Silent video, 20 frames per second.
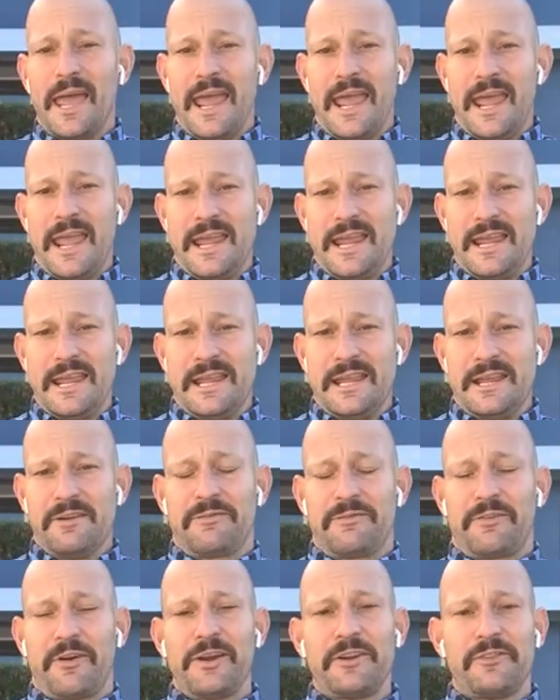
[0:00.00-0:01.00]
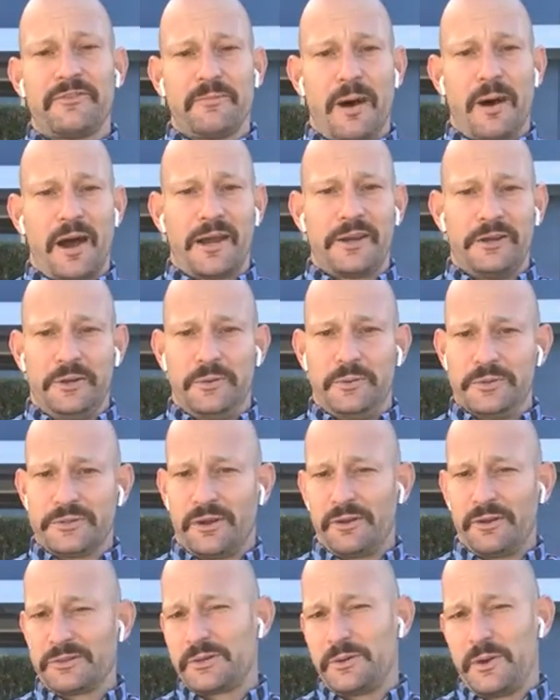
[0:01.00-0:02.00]
A friend of mine who is
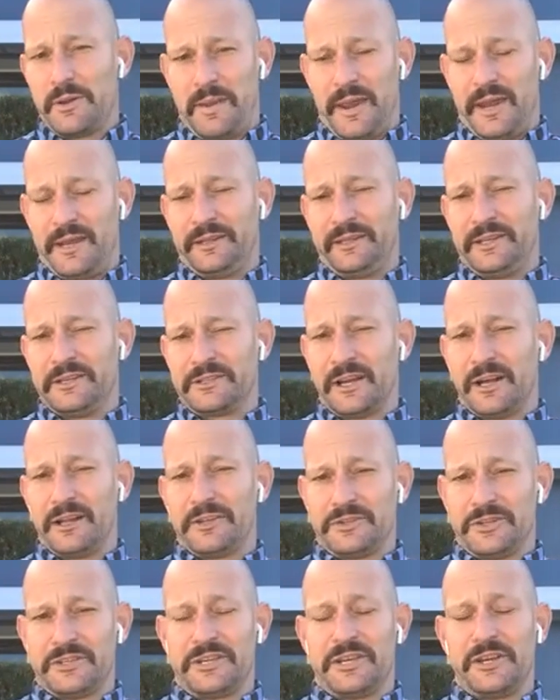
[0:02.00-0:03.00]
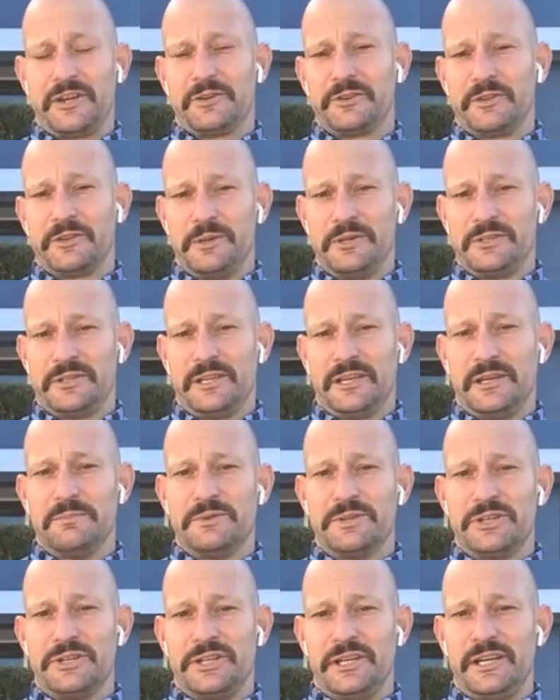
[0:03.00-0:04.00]
also a paleontologist here at the
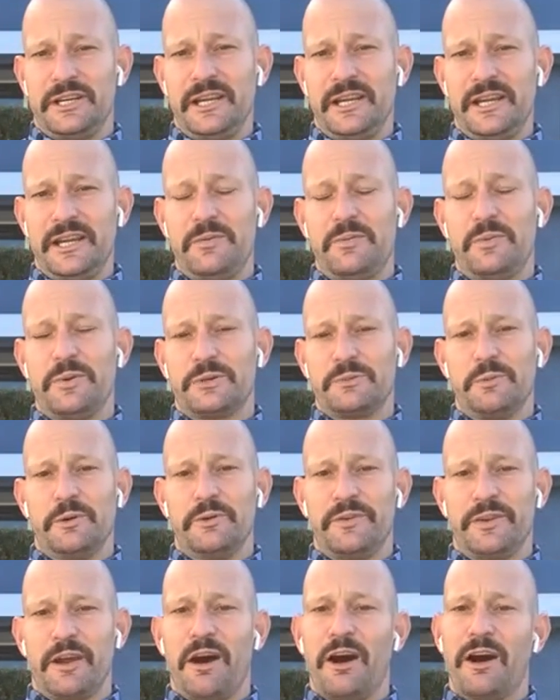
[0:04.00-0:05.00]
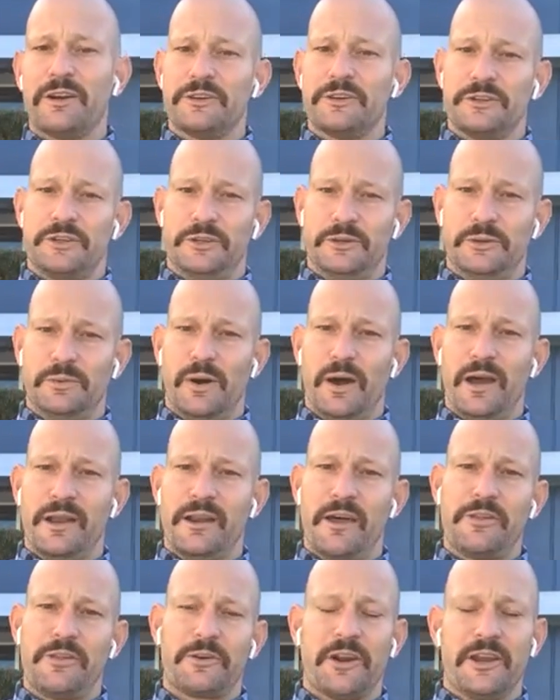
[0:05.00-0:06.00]
museum, she was moving on to
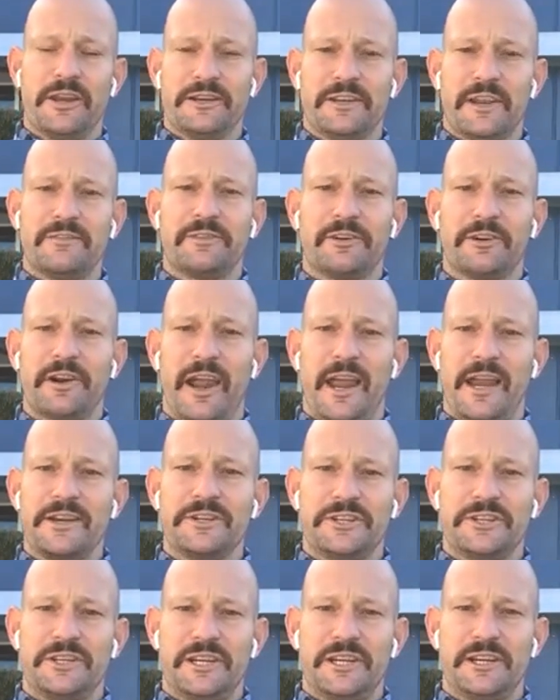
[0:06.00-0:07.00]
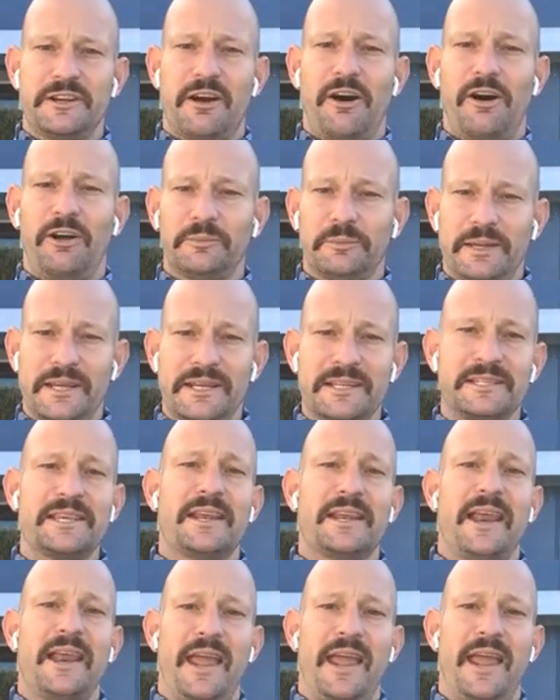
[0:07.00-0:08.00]
another endeavor, and she called me and
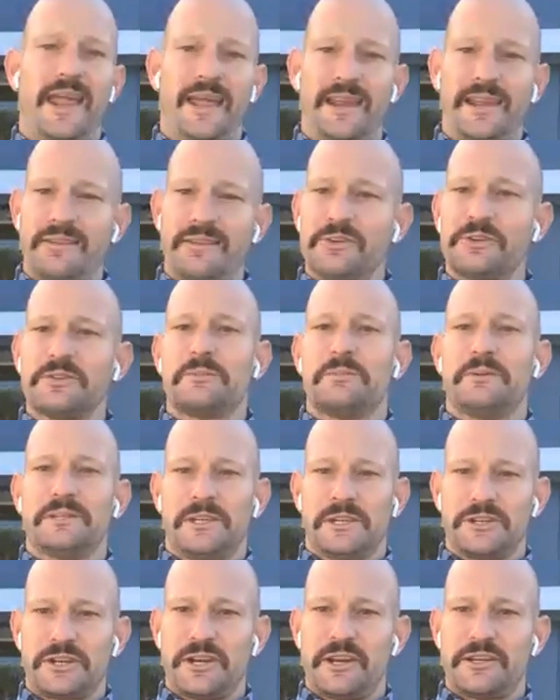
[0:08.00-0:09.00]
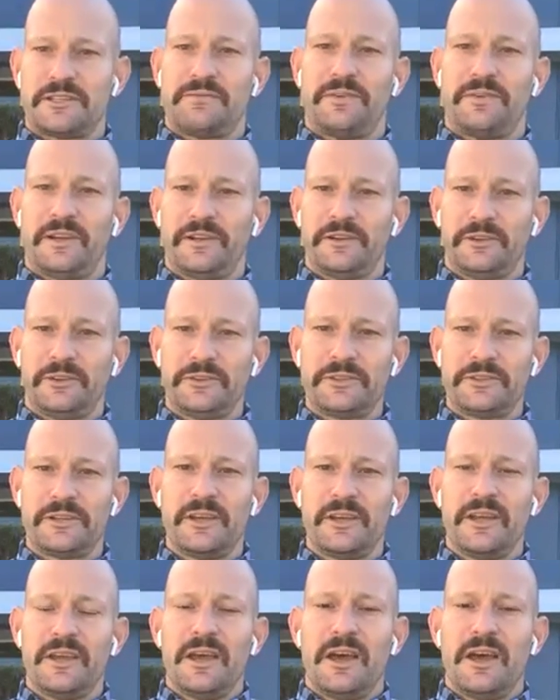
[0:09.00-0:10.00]
said, hey, there's a position as a field
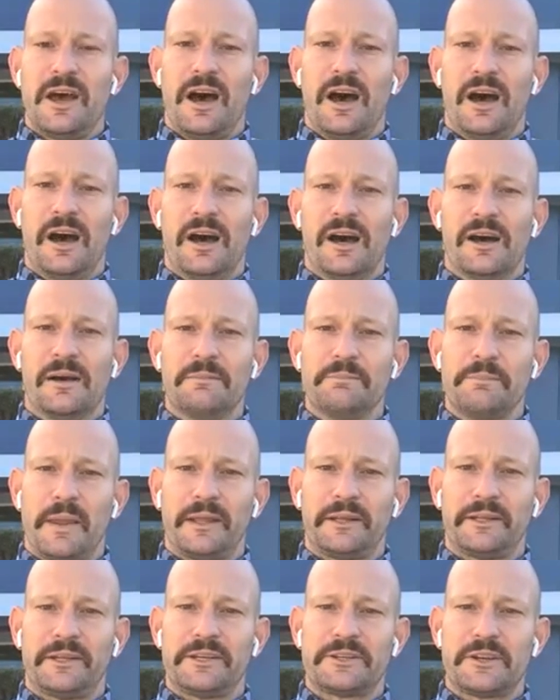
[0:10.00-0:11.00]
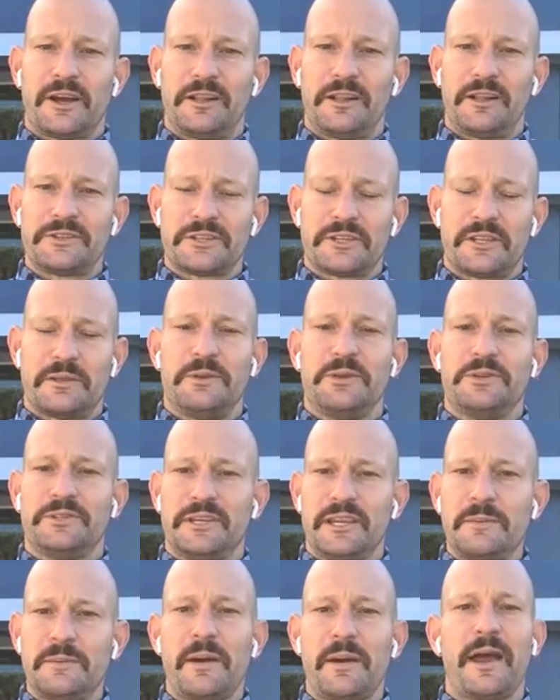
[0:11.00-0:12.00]
paleontologist at the
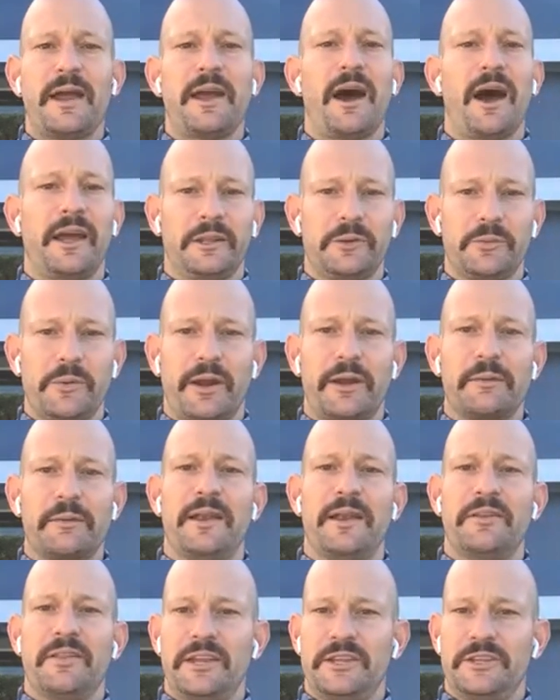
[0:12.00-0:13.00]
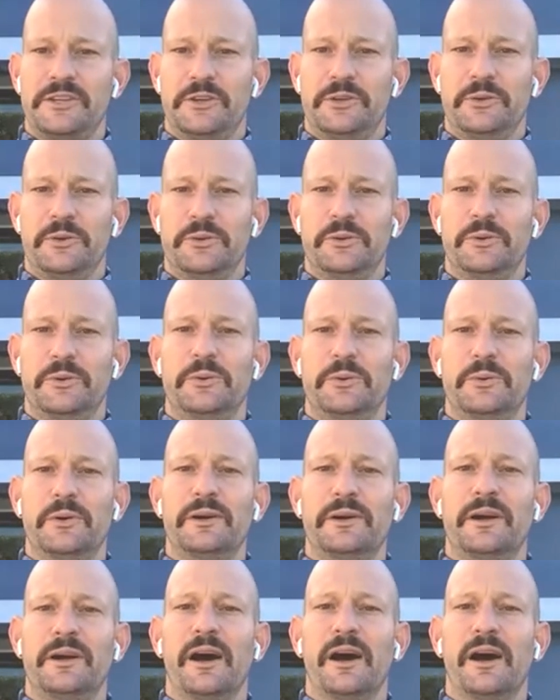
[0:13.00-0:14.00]
museum. I highly recommend that you